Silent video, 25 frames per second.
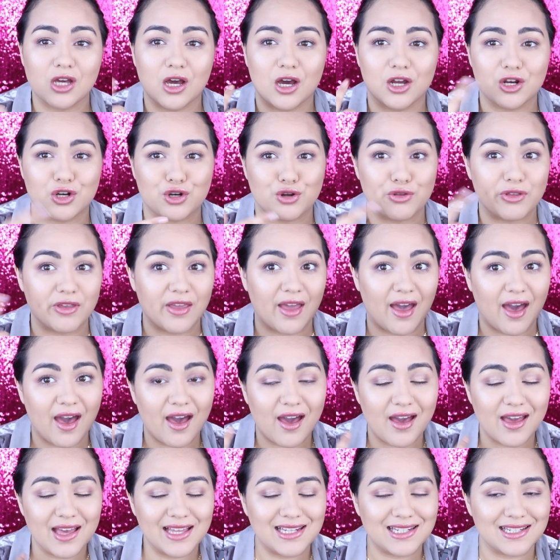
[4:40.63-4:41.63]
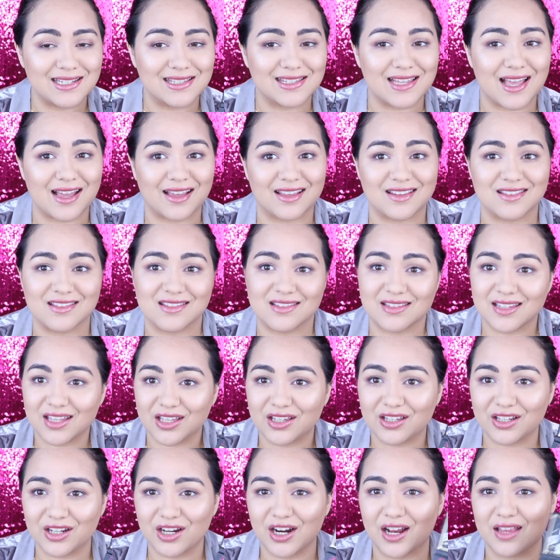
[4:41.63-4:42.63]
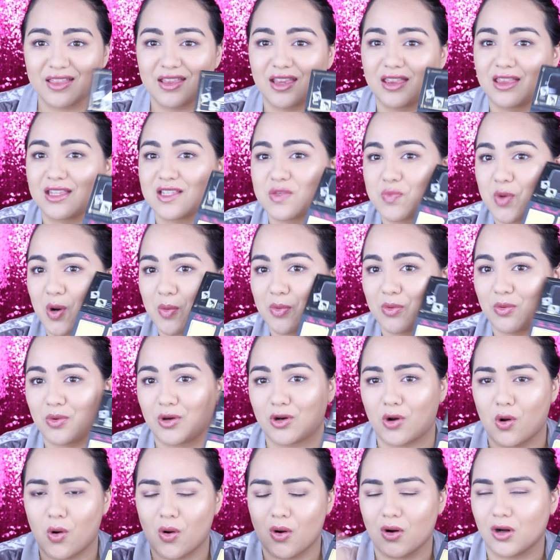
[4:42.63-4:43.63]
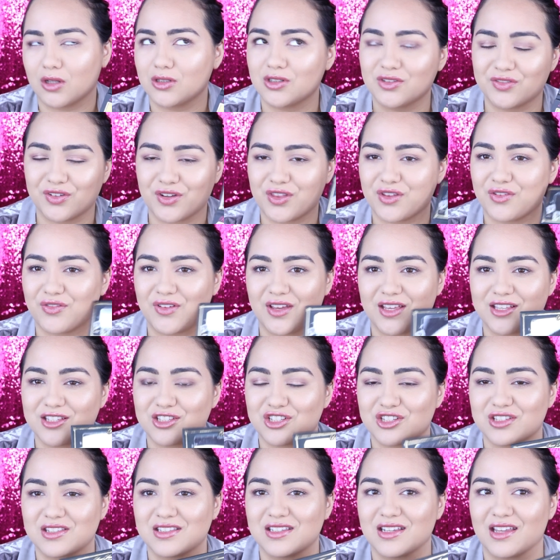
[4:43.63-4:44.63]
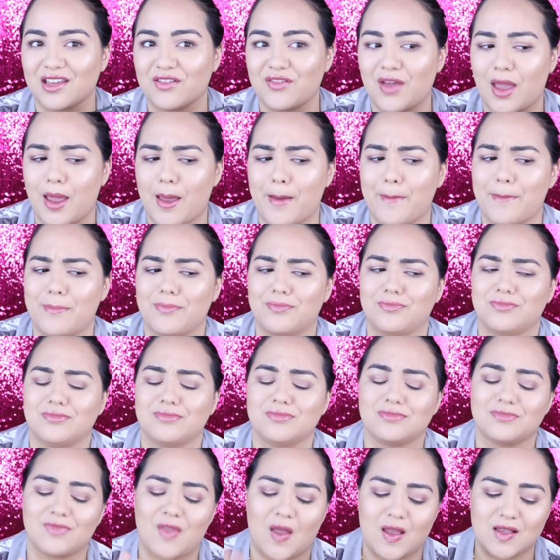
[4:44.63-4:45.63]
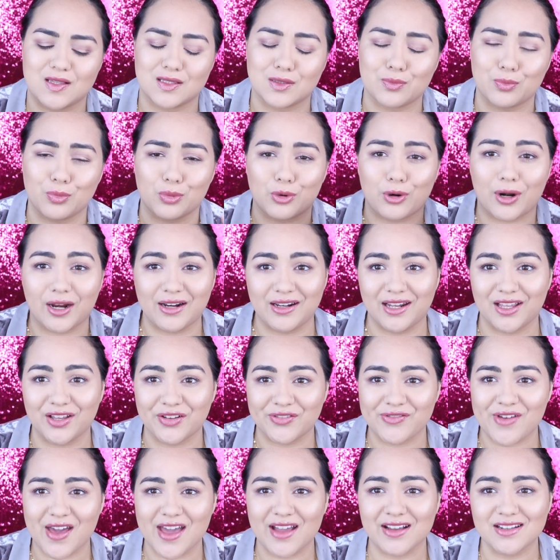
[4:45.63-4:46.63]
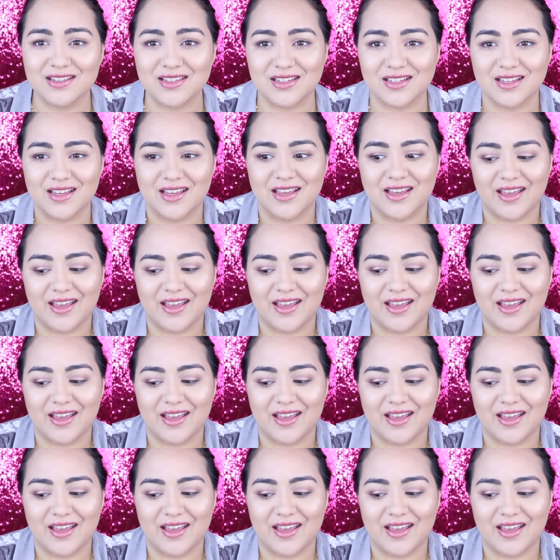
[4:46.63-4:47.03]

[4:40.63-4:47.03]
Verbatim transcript: under the eye to set concealer and then this purple one all over the face just to give a nice brightening effect